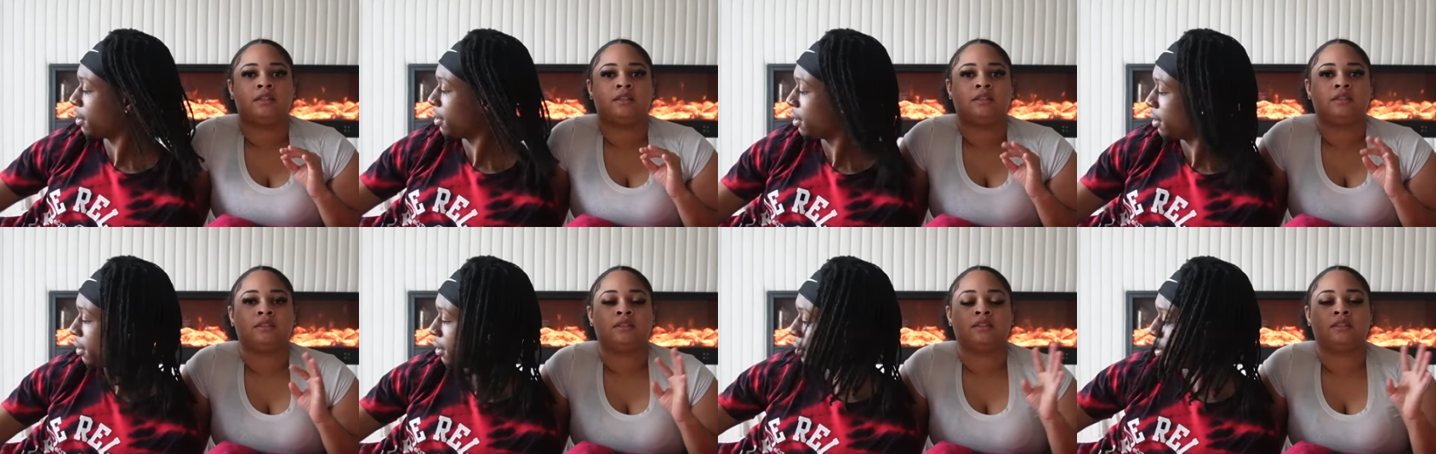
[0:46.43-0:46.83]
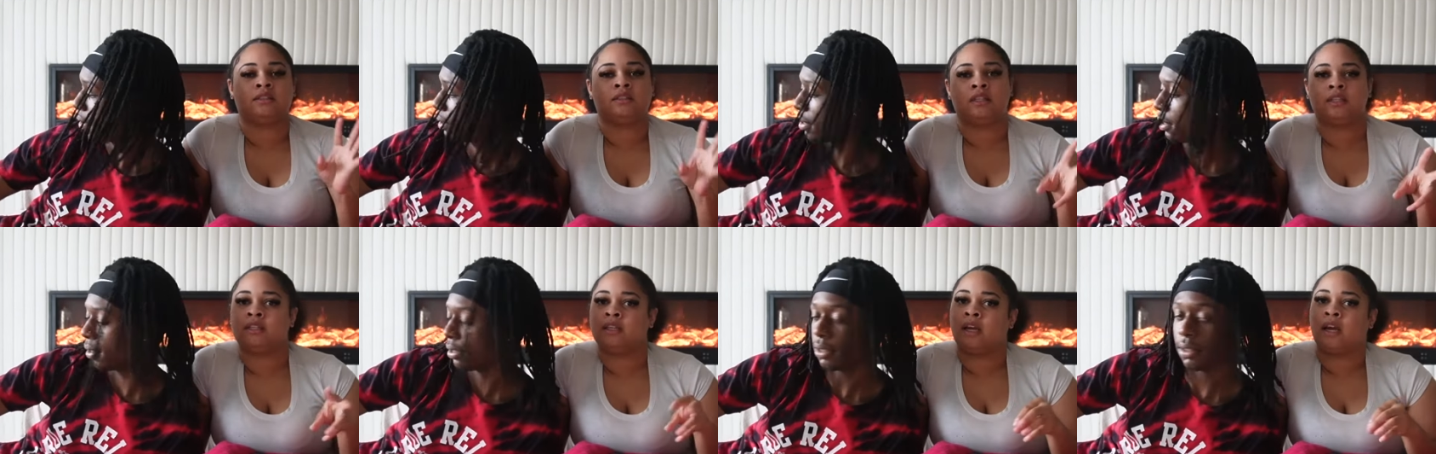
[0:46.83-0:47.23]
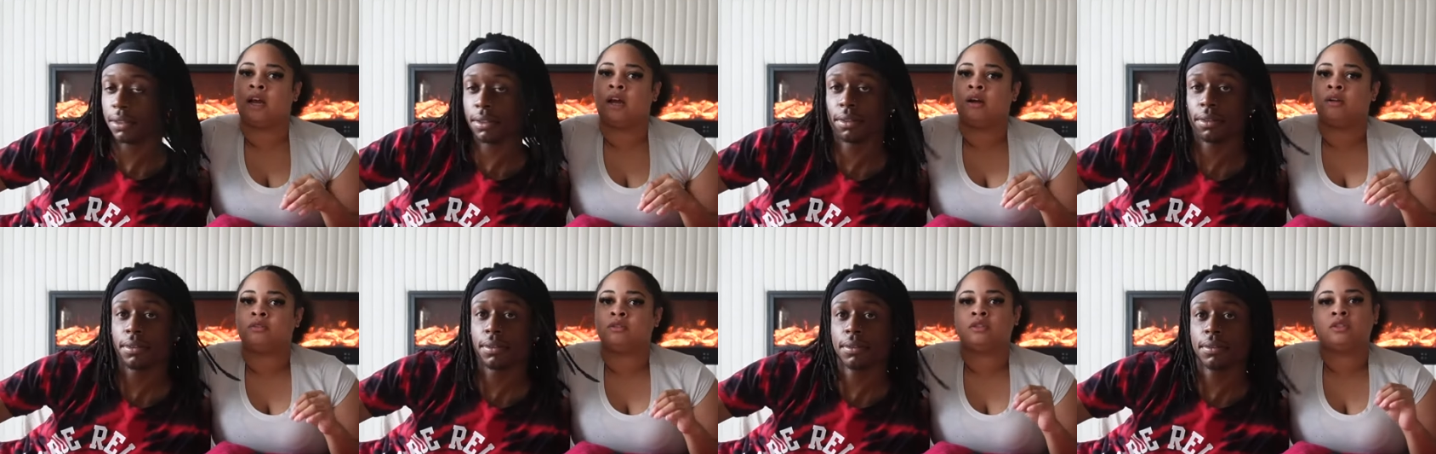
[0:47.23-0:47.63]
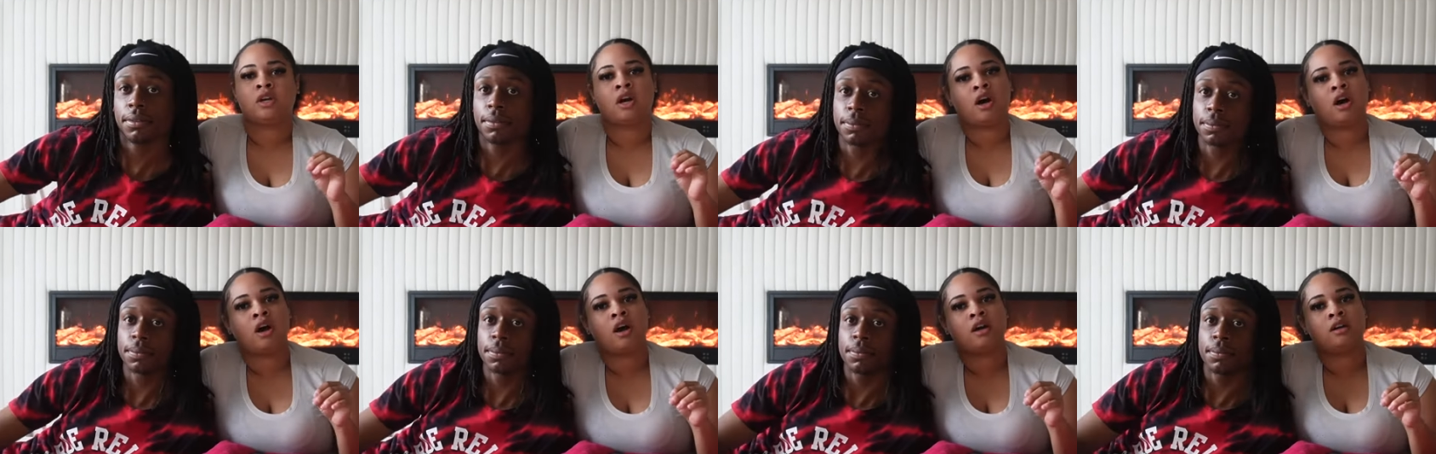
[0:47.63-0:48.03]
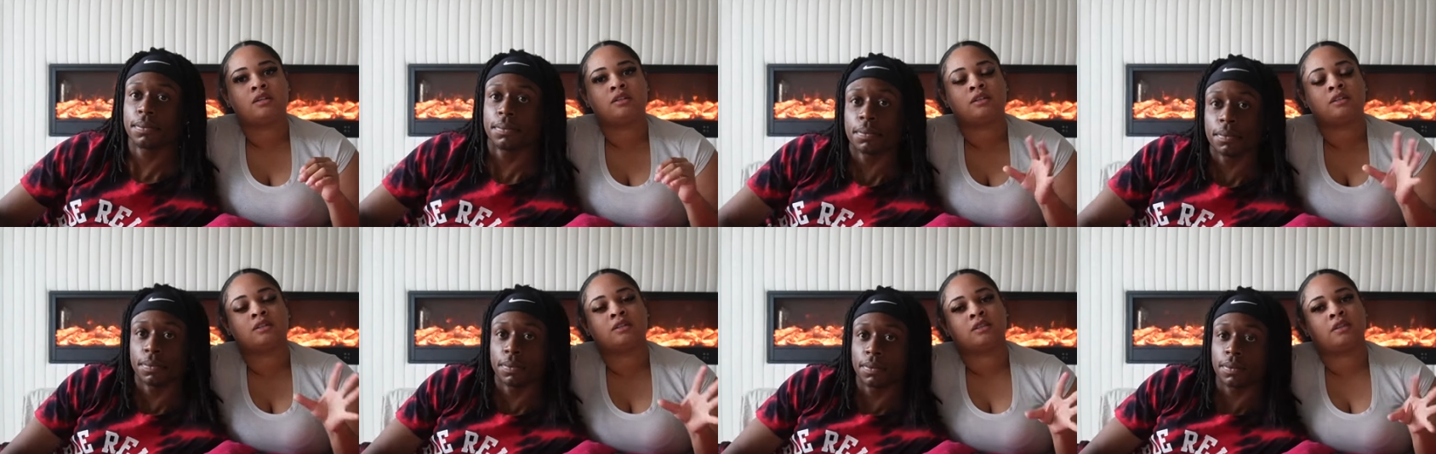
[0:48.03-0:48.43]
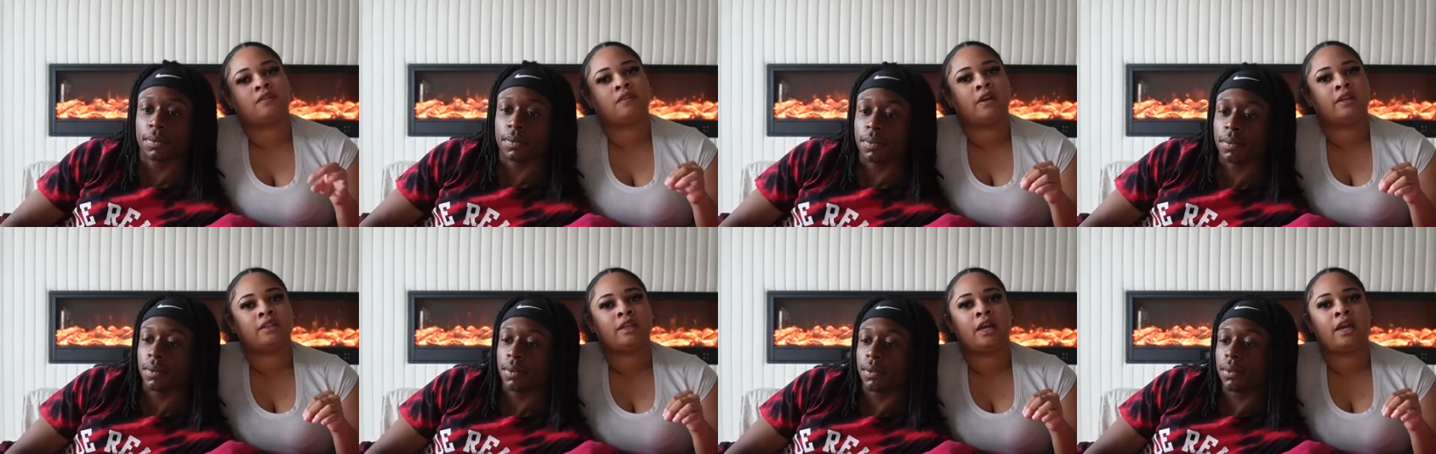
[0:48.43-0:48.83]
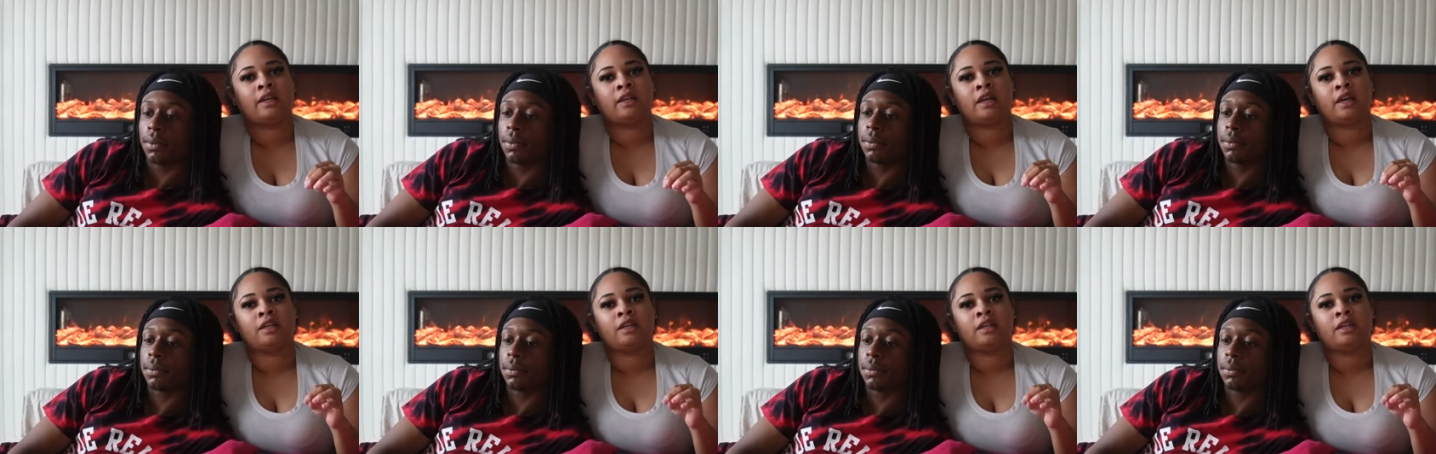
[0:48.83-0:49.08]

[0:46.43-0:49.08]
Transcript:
Speaker 1: sit down talks and stuff like that.